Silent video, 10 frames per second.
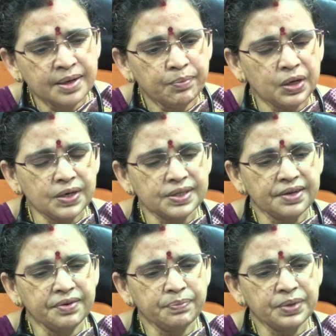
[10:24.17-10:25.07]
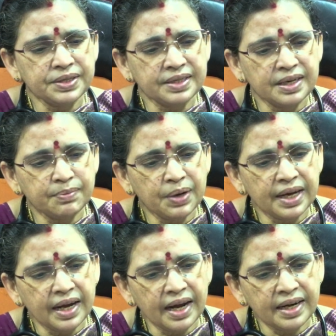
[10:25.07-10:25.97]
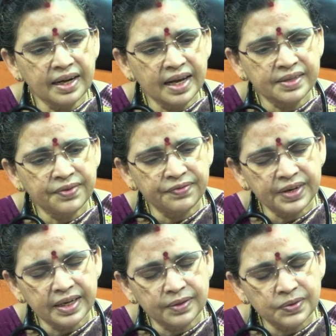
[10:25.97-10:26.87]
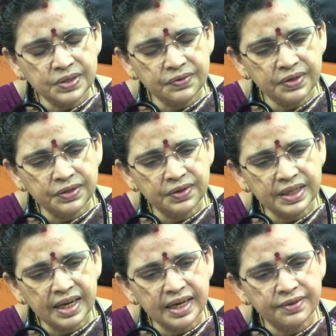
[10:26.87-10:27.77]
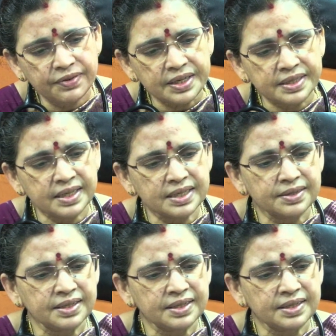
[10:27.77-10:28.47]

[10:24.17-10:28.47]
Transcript: below 7% by 8,58,128 versus